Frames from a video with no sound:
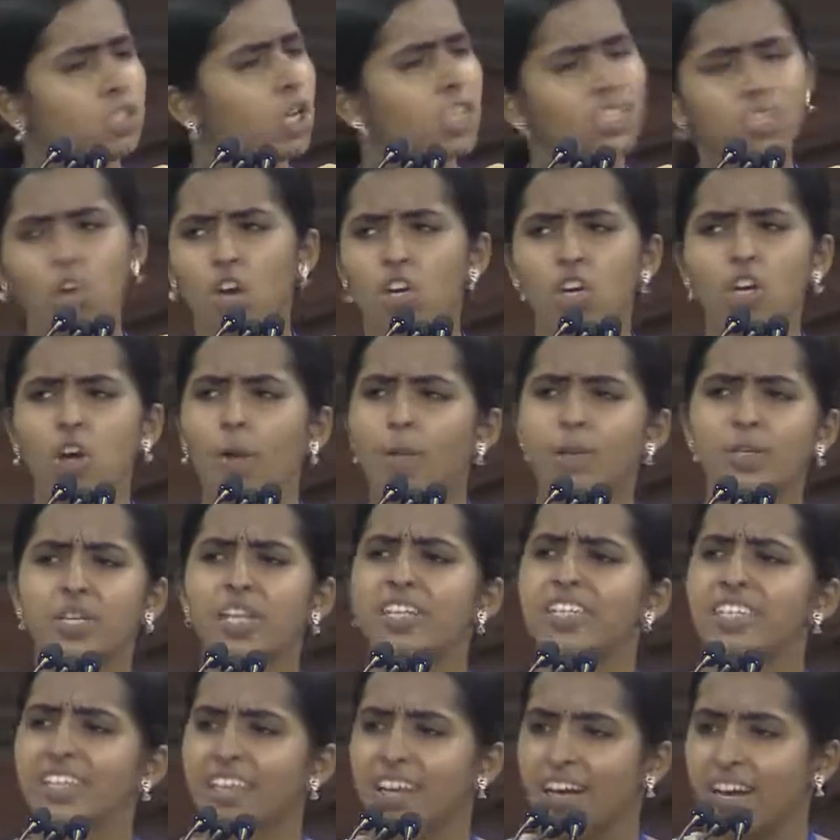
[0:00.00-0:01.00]
Not talking about
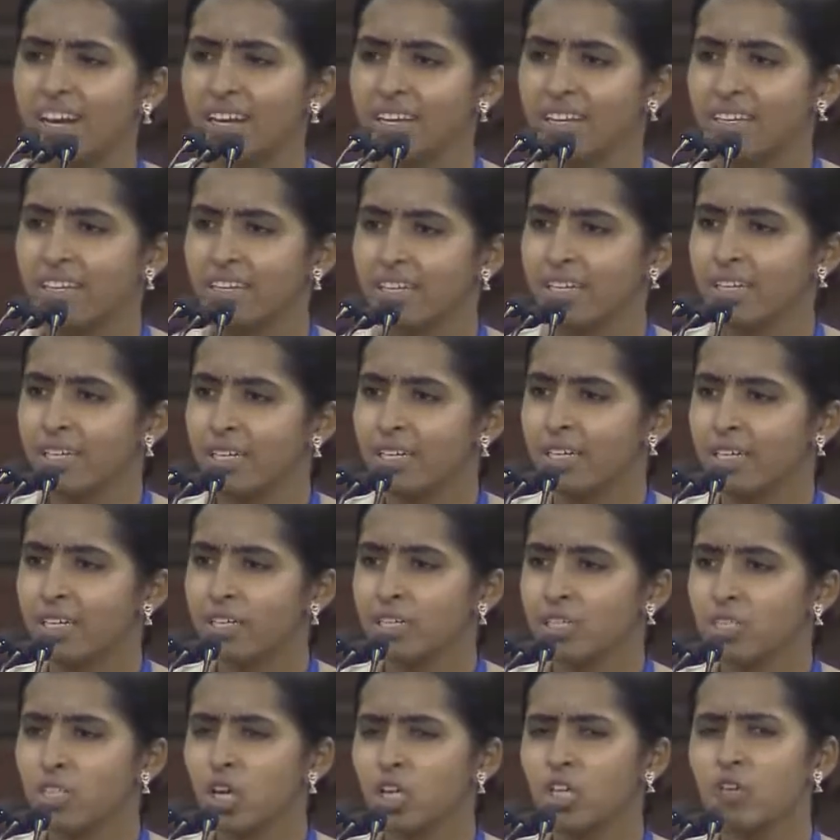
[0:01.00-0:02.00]
India,
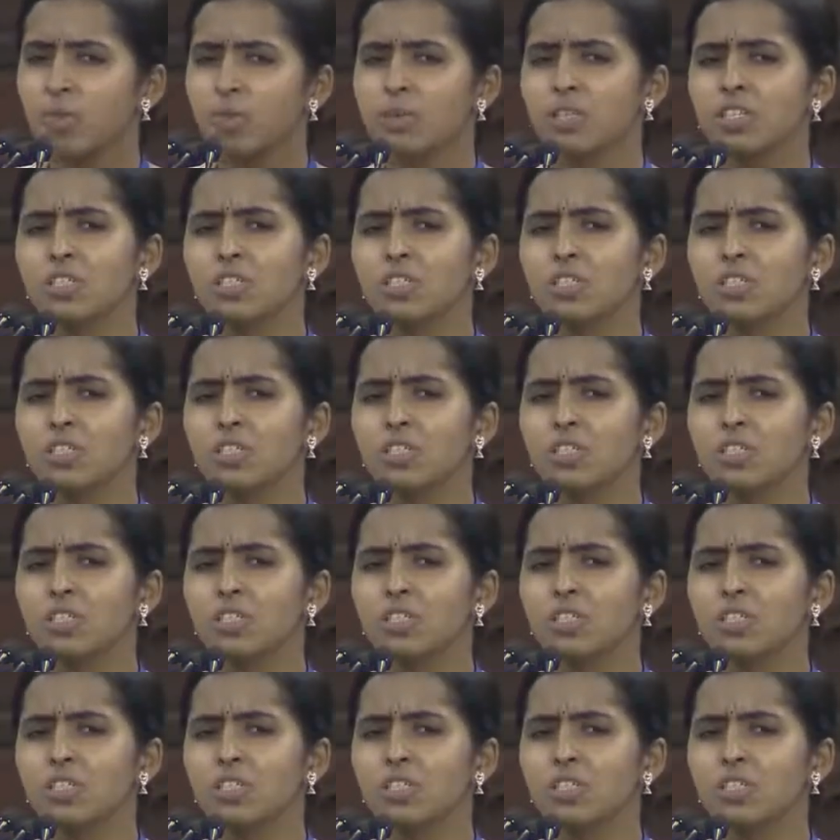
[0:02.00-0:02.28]
talking about